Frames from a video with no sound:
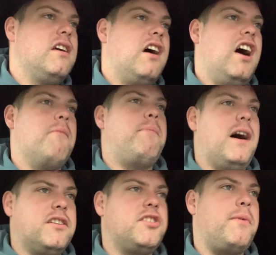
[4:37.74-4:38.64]
Um,
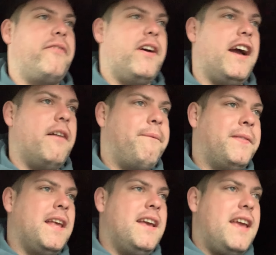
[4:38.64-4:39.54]
but to be fair,
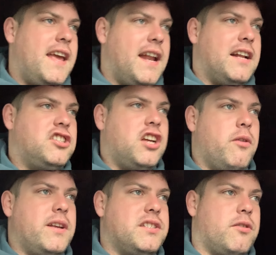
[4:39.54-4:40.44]
Iheanacho is